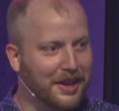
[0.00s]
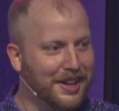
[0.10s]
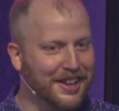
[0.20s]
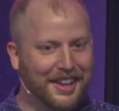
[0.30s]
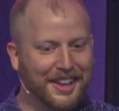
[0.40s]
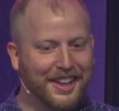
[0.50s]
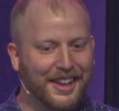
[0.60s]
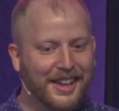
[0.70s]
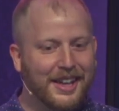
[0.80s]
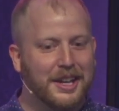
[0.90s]

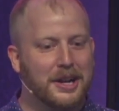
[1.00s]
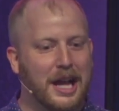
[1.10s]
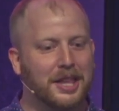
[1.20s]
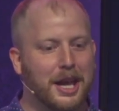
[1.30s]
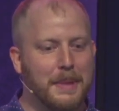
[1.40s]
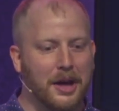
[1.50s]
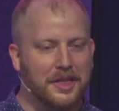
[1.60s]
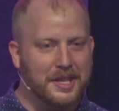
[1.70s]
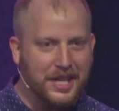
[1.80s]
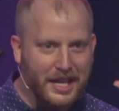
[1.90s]
you know, I think about
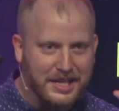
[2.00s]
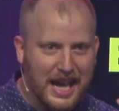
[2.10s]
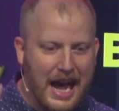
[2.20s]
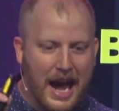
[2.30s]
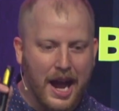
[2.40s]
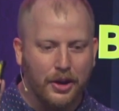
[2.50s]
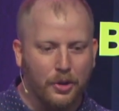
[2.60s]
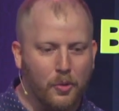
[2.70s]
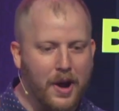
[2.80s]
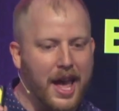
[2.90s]
this entire
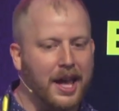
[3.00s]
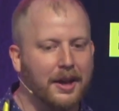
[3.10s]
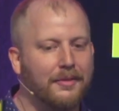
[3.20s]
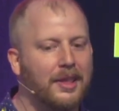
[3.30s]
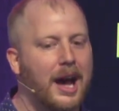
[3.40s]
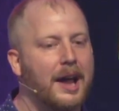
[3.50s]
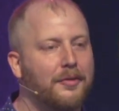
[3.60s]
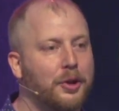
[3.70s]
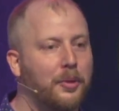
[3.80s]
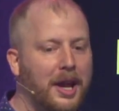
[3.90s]
way of life,
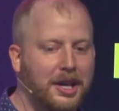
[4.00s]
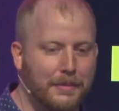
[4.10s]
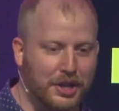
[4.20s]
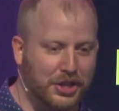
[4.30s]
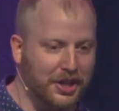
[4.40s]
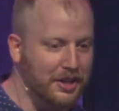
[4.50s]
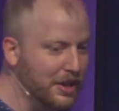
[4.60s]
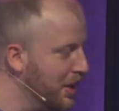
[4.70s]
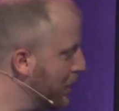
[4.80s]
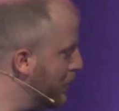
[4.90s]
the Great Commission.
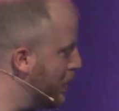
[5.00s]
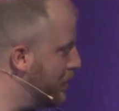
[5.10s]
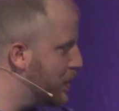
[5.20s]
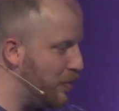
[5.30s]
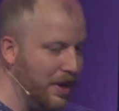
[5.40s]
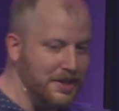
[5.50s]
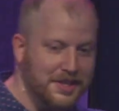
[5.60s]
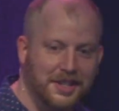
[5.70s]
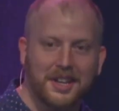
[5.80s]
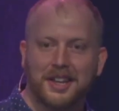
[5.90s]
You know this
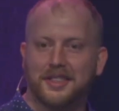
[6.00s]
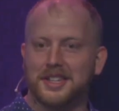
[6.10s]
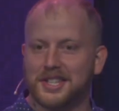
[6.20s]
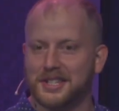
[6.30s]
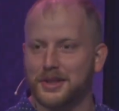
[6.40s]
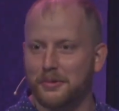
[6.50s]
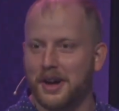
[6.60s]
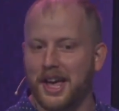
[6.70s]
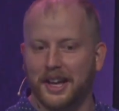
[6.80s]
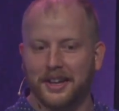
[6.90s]
phrase this is the way.